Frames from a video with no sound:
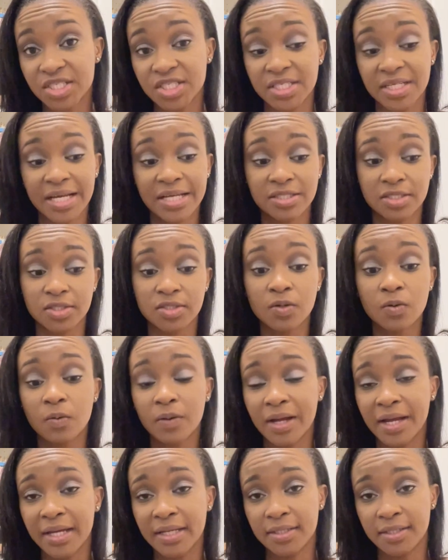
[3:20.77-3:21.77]
She has no
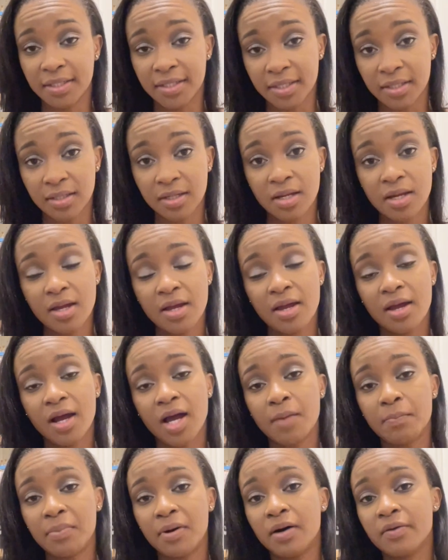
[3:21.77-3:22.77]
idea
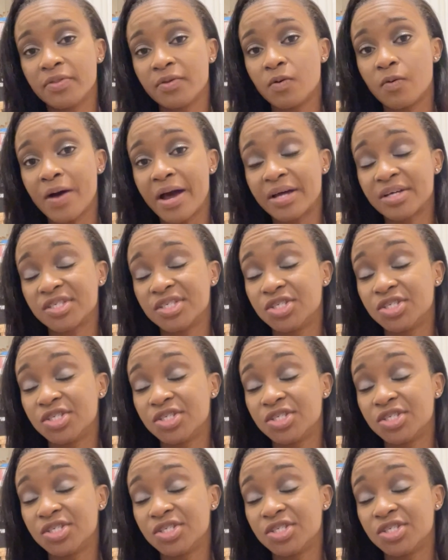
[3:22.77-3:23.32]
about the wax.